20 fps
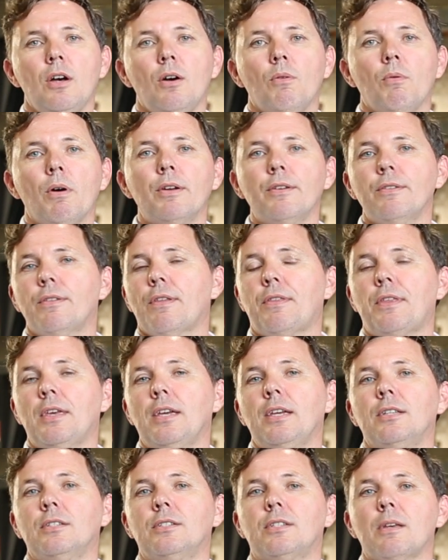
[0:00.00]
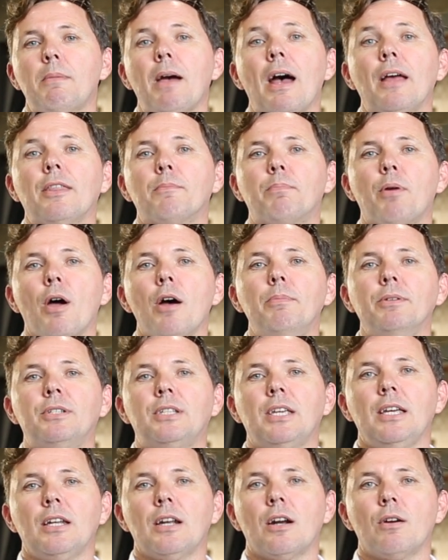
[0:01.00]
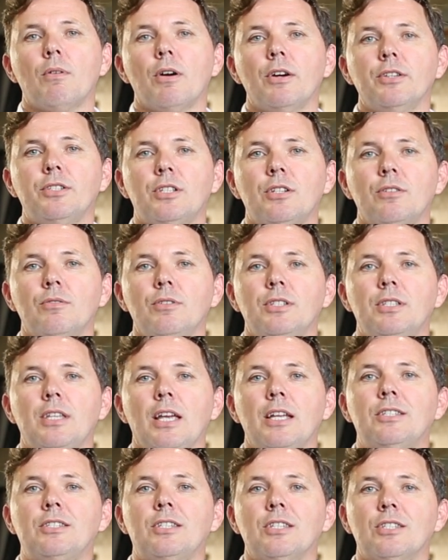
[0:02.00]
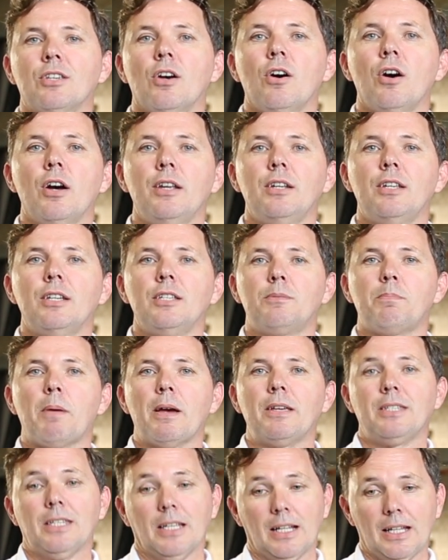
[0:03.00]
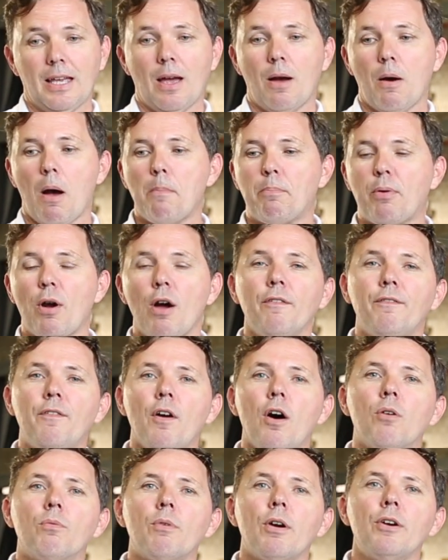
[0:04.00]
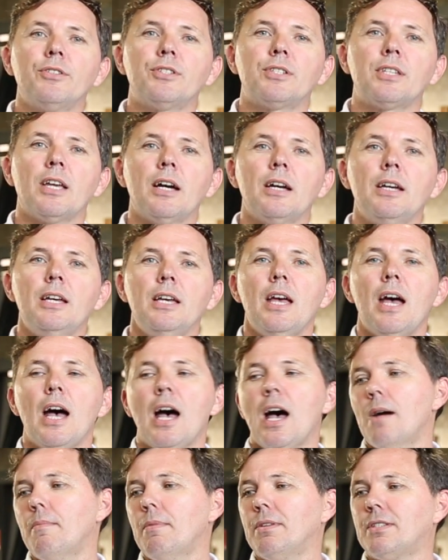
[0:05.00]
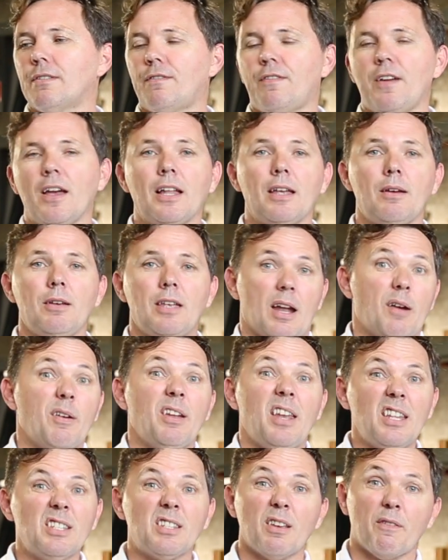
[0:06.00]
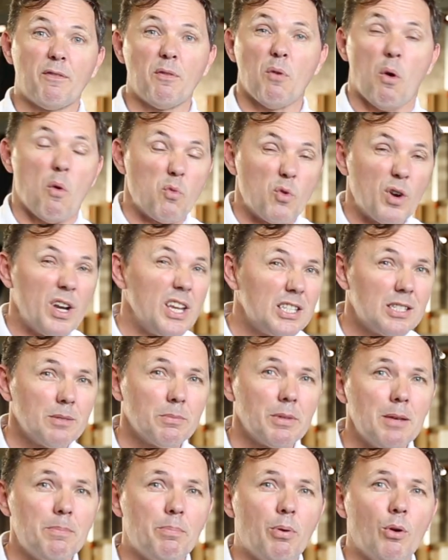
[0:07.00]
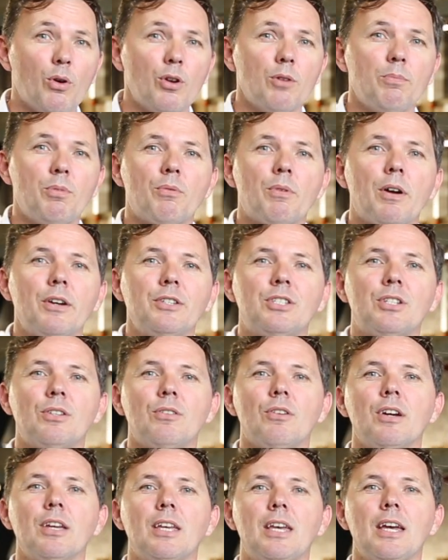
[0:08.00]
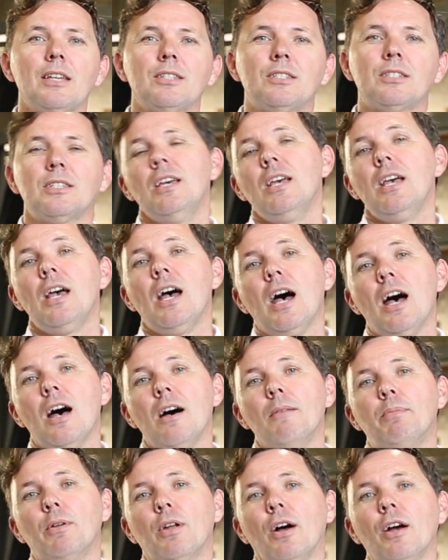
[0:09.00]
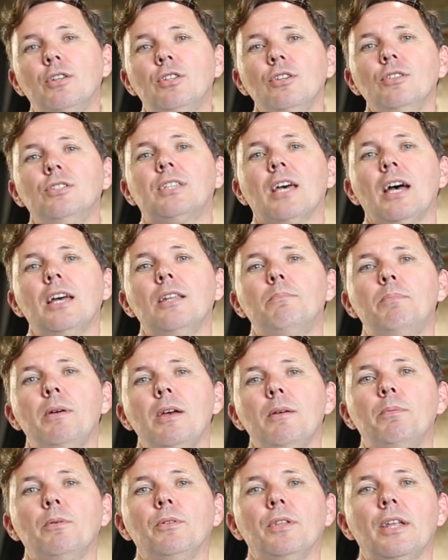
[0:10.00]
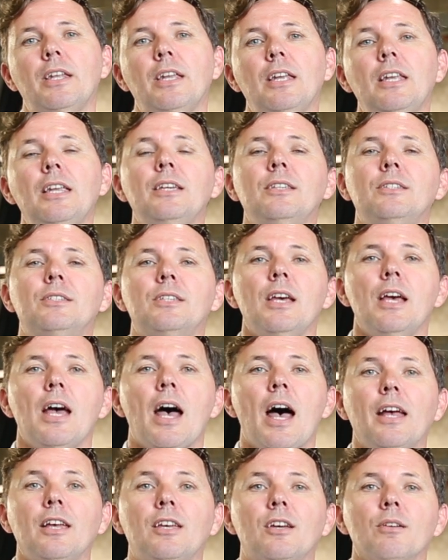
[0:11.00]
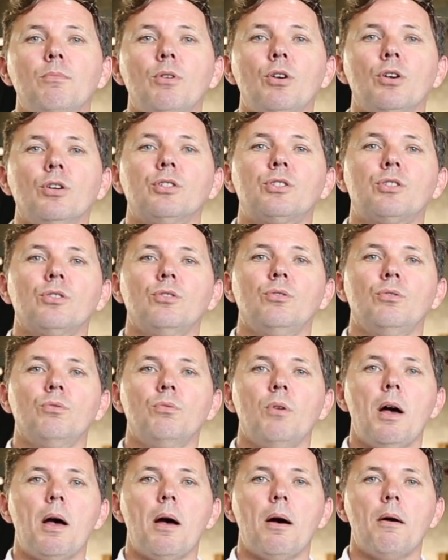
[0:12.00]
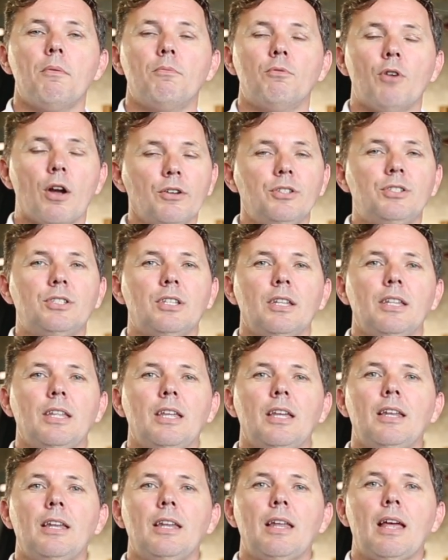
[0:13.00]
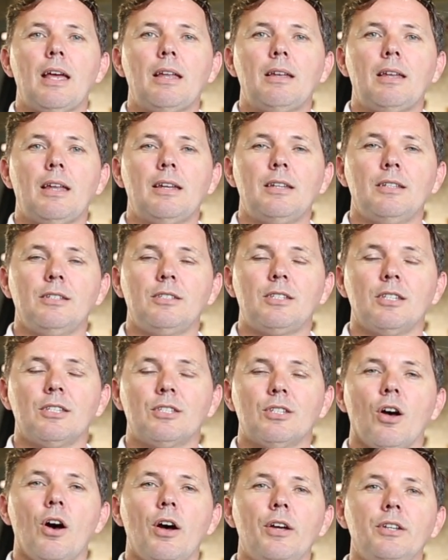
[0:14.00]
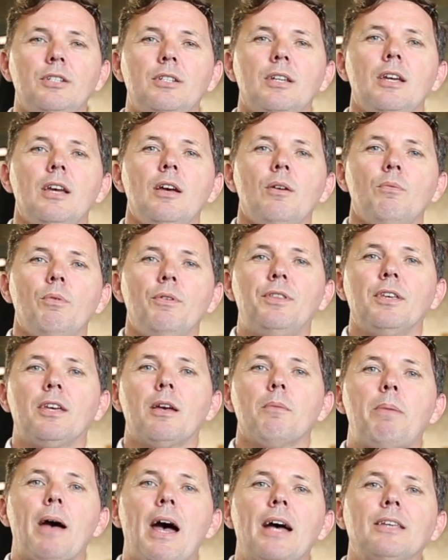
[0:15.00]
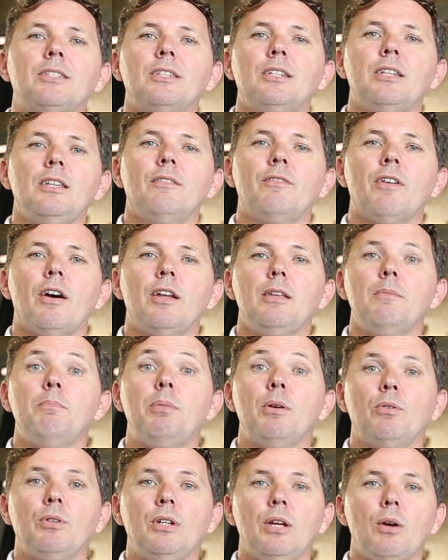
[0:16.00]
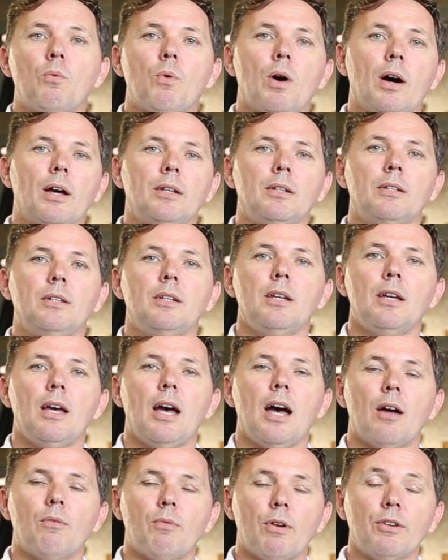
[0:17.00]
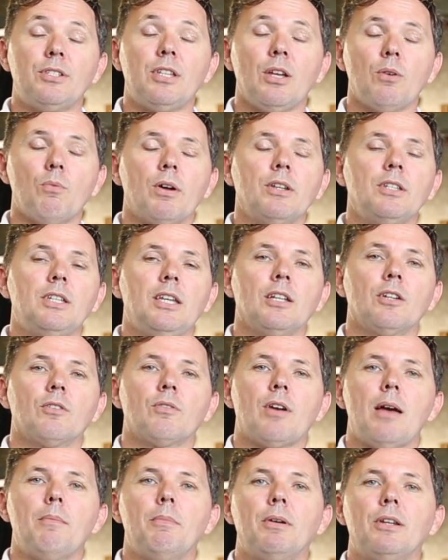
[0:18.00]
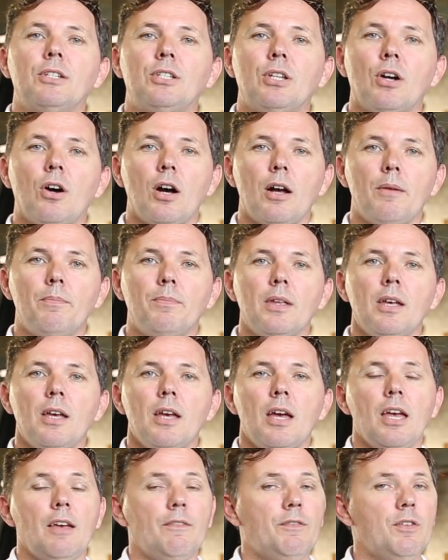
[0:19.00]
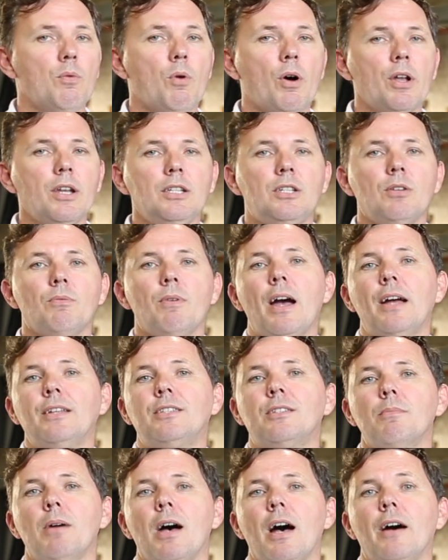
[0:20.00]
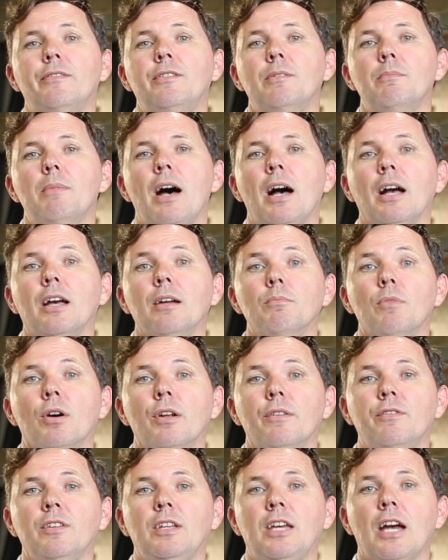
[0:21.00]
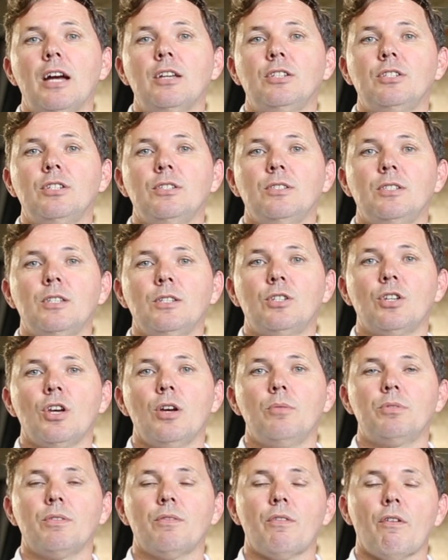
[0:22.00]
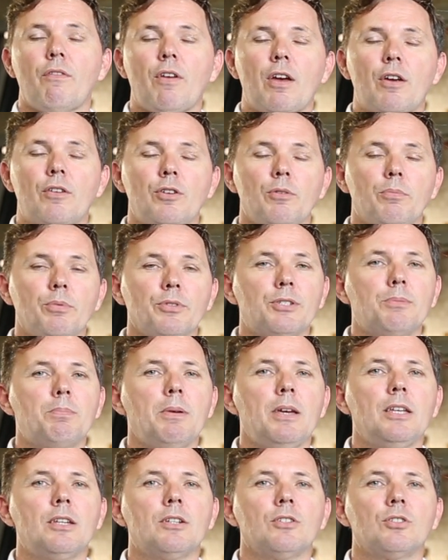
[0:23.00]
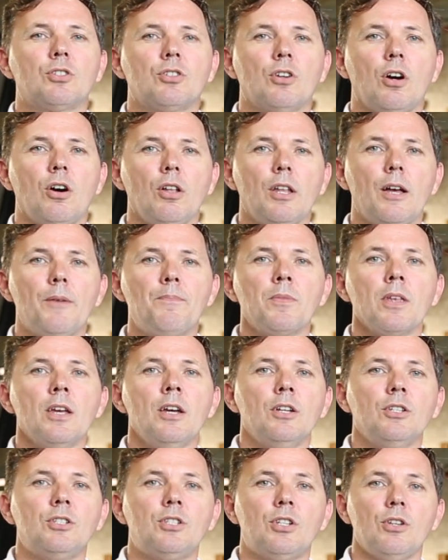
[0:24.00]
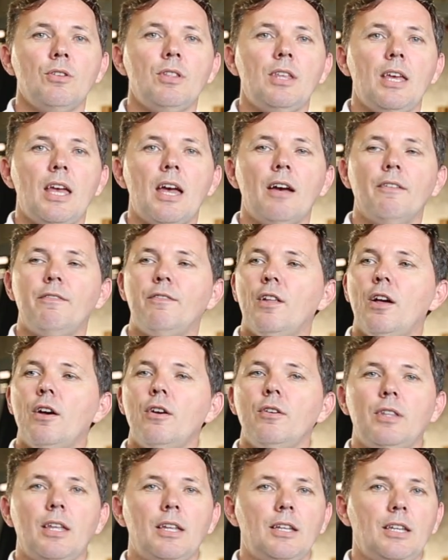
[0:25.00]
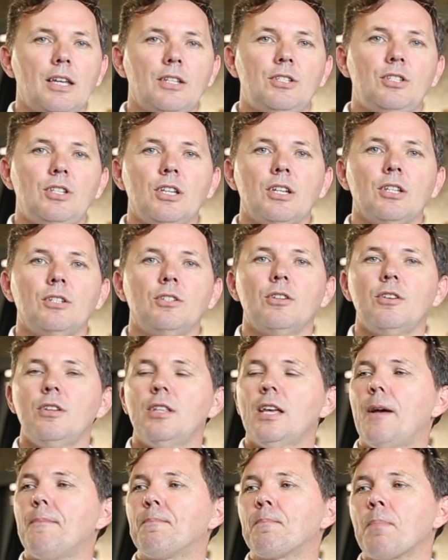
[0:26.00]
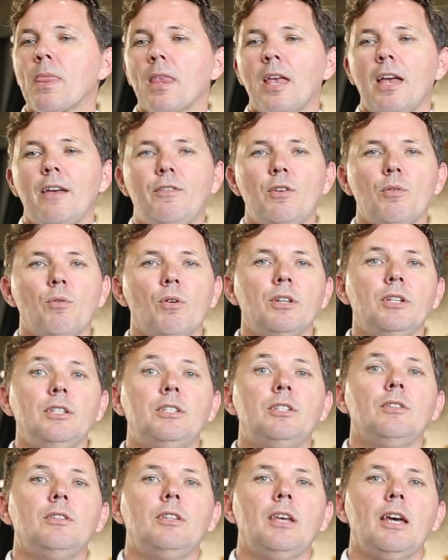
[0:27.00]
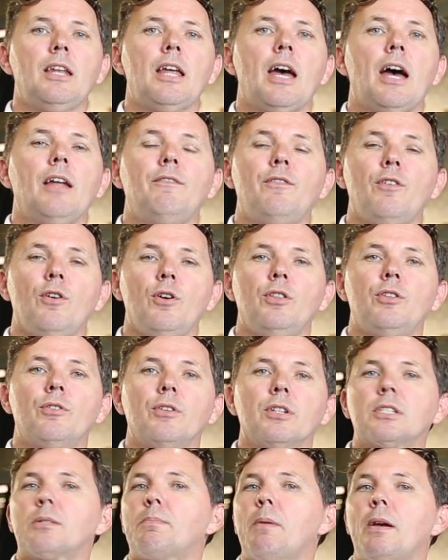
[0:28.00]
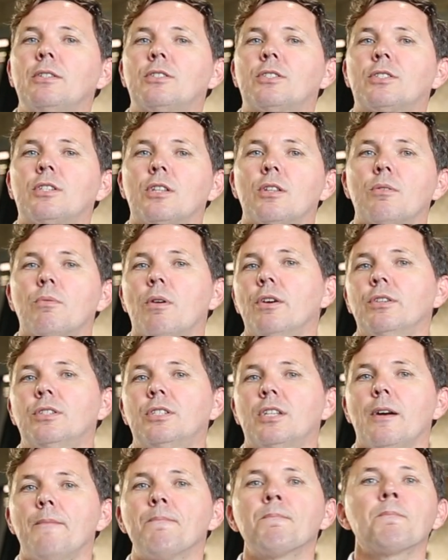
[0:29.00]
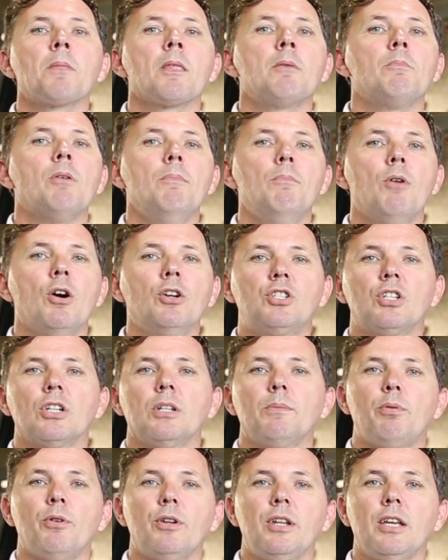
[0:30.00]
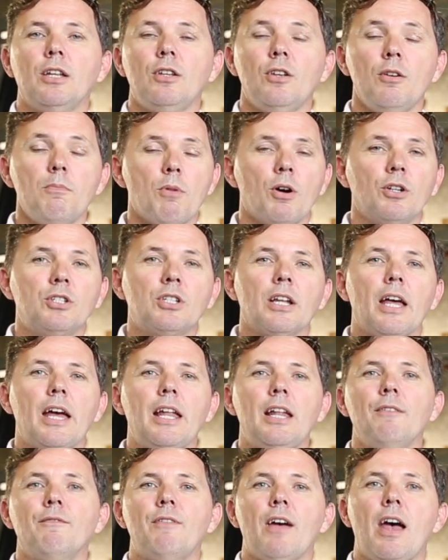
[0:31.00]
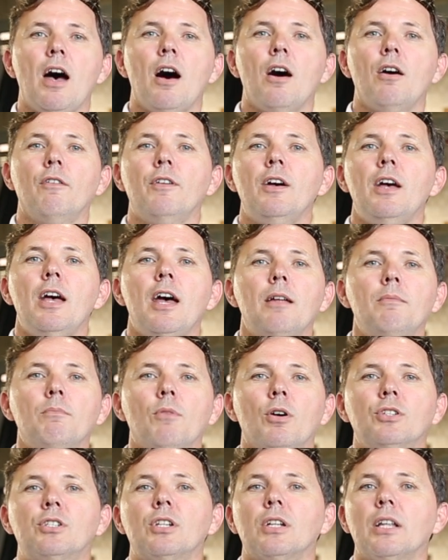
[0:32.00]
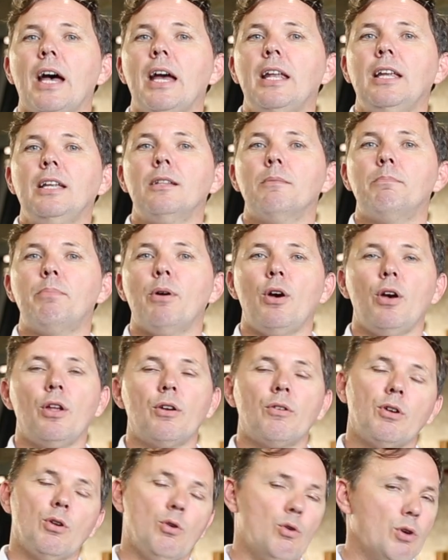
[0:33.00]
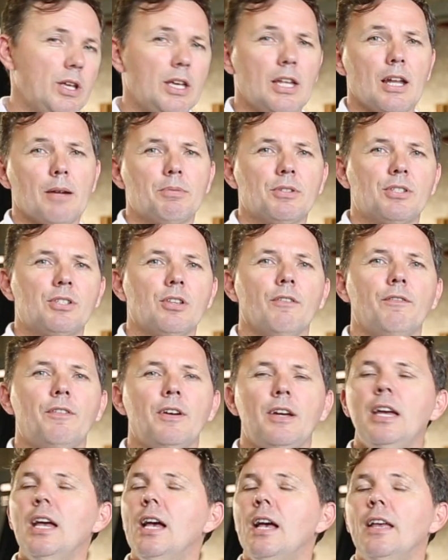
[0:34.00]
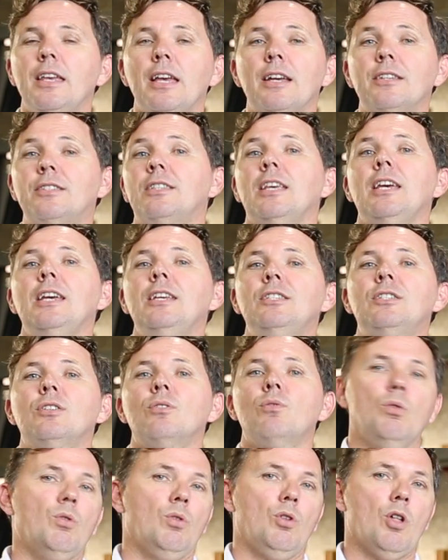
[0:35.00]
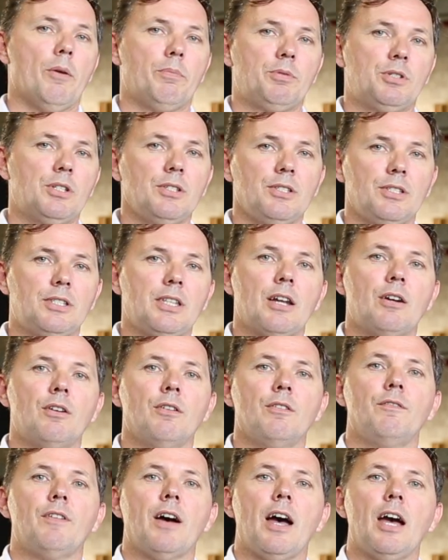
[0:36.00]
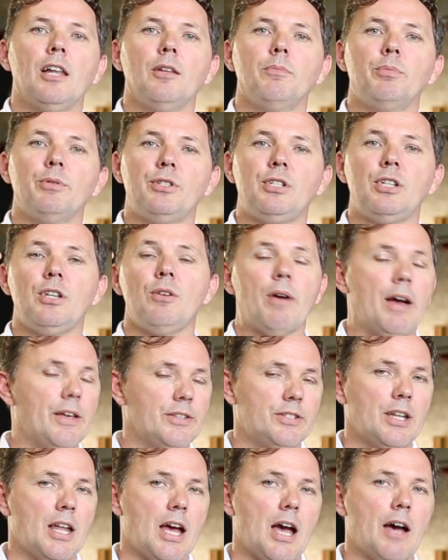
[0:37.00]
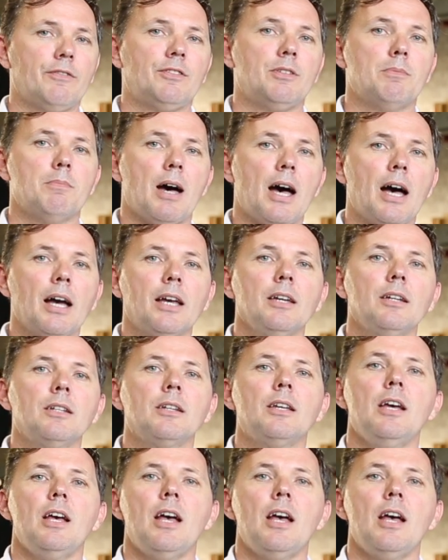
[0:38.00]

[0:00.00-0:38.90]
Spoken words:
One of the things about the Pobatino roaster is it's designed as basically a profile roaster. It's it is a reasonably portable roaster, I guess. But I do say to people that it is a commercial roaster that is designed with the capacity of only building roasting 1 kilogram at a time. If you're wanting to add some aftermarket modifications in terms of a variable speed controller to the airflow, then yes, you can do that. If you're wanting to then add further expense to the roaster by putting a new modulating valve and modulating the burner and hooking it up to software, yes, these are all options that are available to you as an aftermarket.